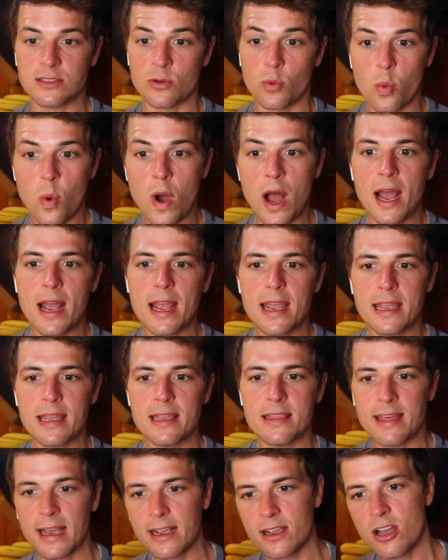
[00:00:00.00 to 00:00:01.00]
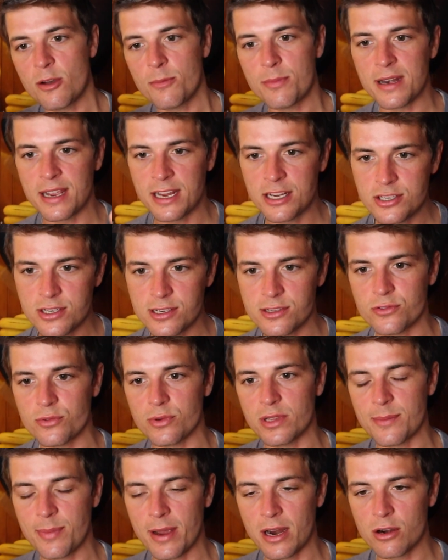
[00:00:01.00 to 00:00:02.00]
to why that combination is
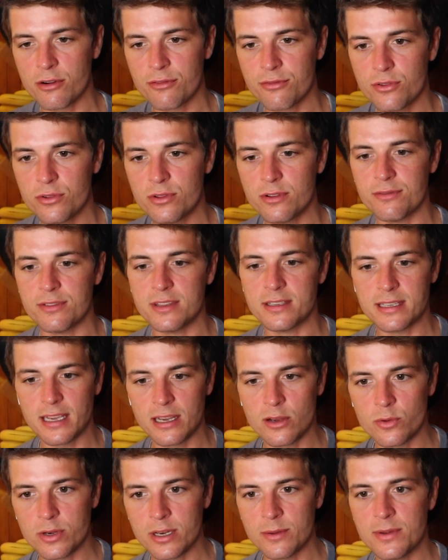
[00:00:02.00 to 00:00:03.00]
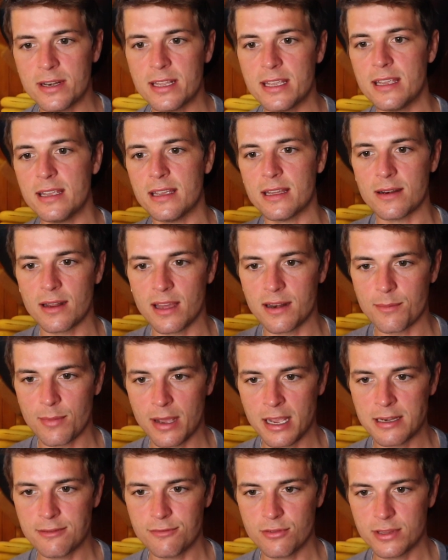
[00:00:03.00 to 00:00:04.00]
really powerful of this equanimity and
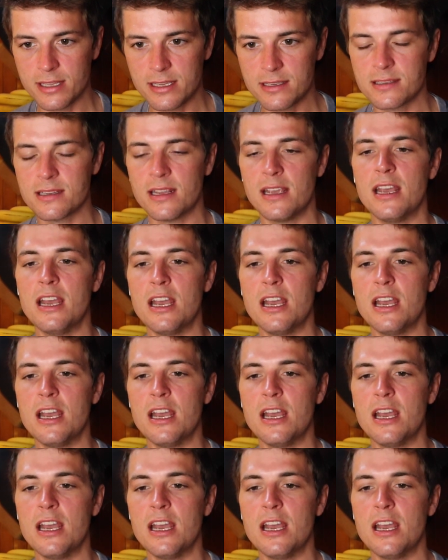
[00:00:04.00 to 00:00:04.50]
mindfulness.